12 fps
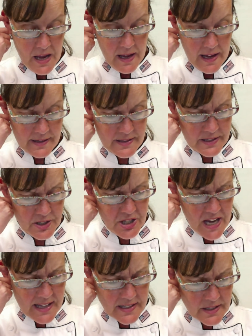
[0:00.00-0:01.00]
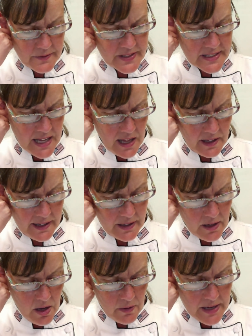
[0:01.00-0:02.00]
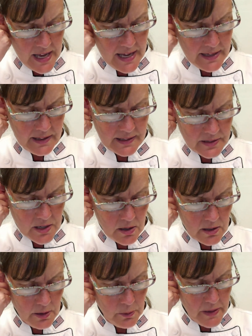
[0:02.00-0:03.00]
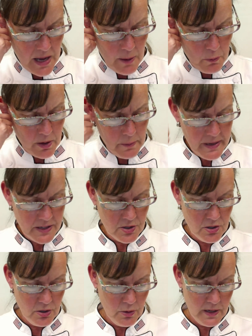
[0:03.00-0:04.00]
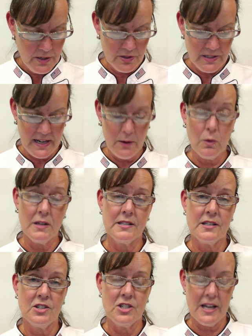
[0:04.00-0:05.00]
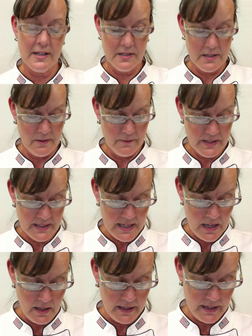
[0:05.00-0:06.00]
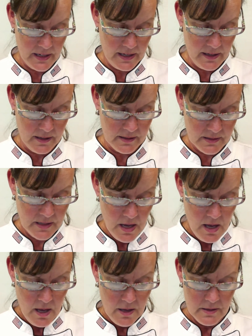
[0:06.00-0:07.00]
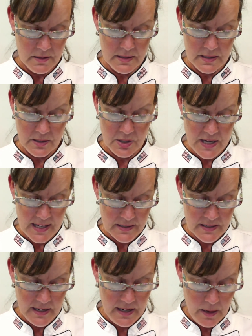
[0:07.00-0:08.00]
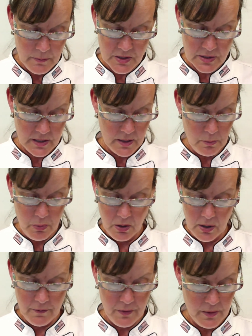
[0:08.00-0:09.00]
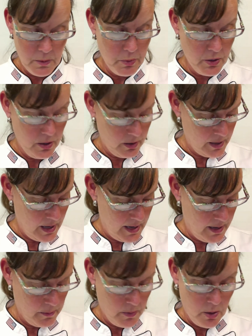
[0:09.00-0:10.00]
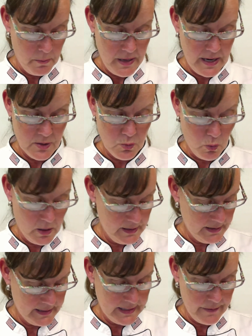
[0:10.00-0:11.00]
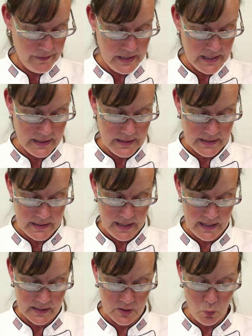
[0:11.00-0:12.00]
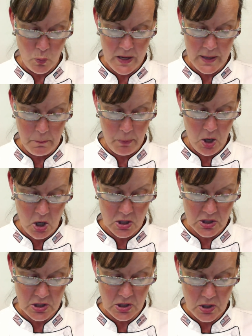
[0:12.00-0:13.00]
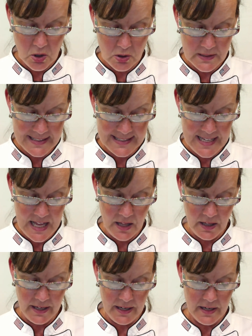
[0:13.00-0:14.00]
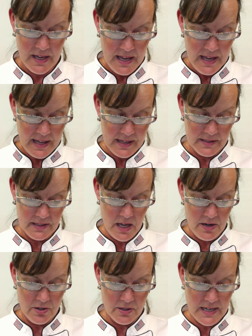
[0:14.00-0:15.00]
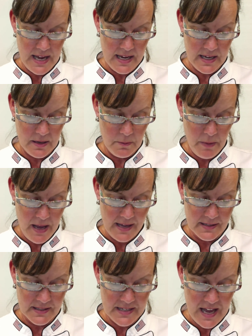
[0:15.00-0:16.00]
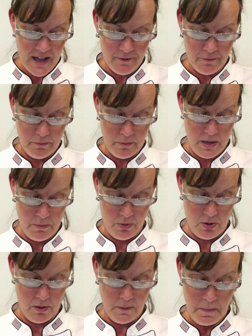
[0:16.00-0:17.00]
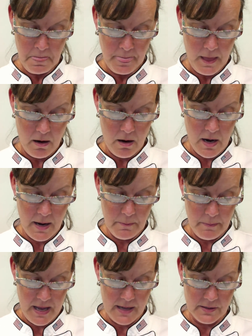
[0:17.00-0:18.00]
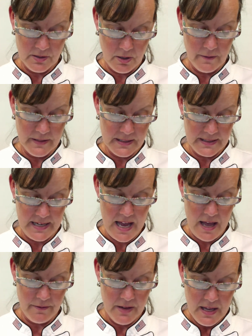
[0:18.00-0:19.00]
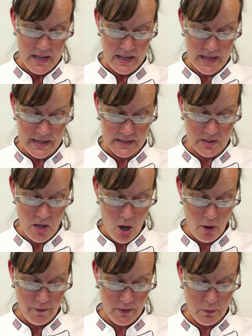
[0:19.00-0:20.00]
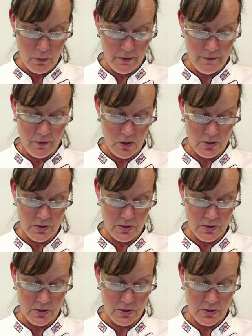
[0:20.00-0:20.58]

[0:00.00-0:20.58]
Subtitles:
and suggestive selling, okay? Let's talk a little bit. I wanna make sure you understand what suggestive selling is. Suggested, and I'm just gonna pull it from the book. I am on page 176. When personal selling is undertaken by a staff member, all right, by service staff, it is often referred